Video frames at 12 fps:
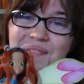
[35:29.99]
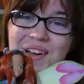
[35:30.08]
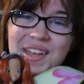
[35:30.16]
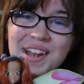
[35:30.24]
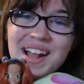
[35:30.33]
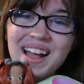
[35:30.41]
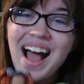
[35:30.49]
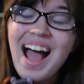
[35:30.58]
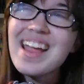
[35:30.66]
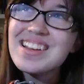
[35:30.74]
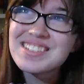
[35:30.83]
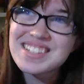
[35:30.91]
but
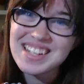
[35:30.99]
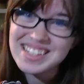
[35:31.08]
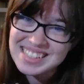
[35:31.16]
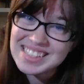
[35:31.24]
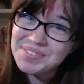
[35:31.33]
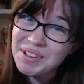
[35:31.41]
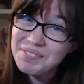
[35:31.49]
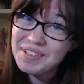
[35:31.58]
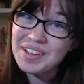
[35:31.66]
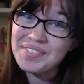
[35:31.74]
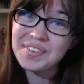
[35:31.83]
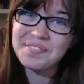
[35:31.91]
Aisha is my
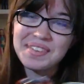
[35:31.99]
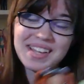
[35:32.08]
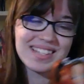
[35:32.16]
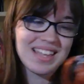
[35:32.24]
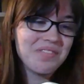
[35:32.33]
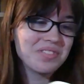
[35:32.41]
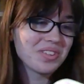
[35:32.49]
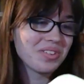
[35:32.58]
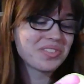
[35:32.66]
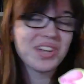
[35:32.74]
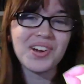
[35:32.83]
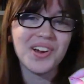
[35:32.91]
favorite because I was a little
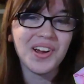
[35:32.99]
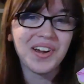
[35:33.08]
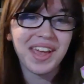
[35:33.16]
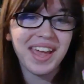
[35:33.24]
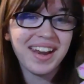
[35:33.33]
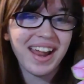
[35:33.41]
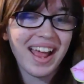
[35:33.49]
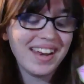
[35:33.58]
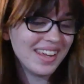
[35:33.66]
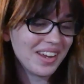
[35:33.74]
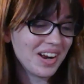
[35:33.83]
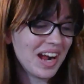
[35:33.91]
tired and I had to
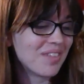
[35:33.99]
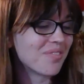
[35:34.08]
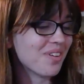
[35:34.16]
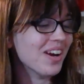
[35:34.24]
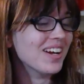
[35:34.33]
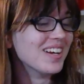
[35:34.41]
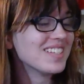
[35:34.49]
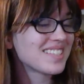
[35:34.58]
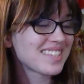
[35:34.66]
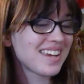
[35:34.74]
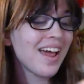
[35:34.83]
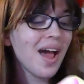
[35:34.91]
get her out
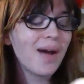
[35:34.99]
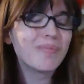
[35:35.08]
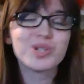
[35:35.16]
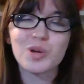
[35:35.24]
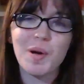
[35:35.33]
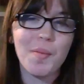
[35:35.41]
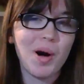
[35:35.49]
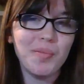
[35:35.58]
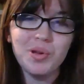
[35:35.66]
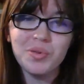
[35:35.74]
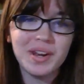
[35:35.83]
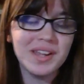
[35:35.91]
first. I'm sure my mom
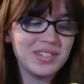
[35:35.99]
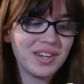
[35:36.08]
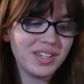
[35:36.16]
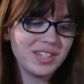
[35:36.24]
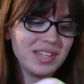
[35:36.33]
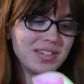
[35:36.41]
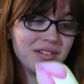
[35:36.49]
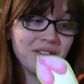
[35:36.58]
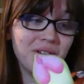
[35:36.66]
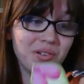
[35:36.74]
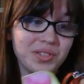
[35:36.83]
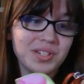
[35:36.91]
knew that I did it because I did it
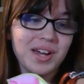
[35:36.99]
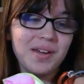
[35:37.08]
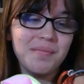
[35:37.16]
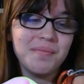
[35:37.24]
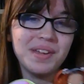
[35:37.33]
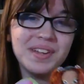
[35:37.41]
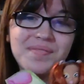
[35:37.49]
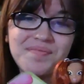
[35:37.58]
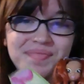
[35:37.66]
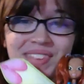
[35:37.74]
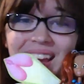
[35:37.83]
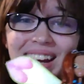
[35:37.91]
all the time, but
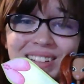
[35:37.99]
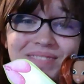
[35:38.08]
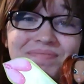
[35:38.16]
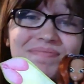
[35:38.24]
yeah.